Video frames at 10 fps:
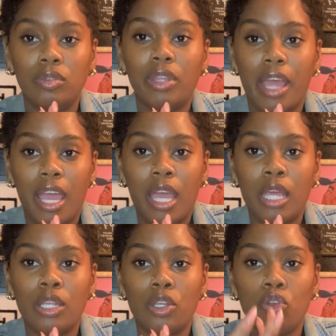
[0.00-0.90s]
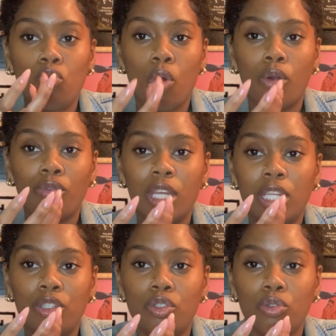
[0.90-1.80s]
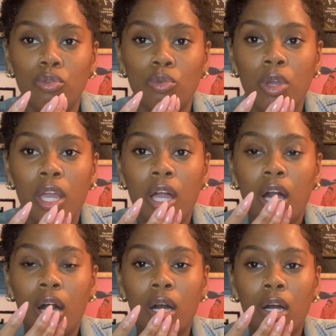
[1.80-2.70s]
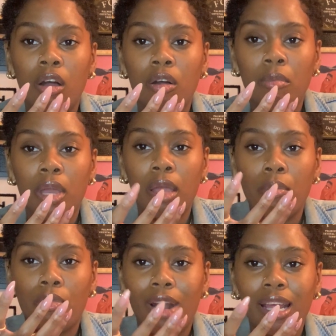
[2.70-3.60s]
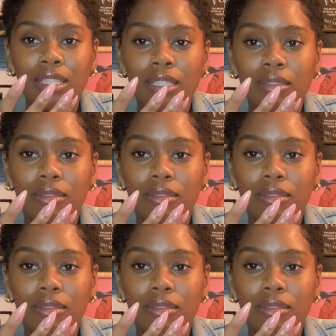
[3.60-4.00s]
that you are ready to um, embrace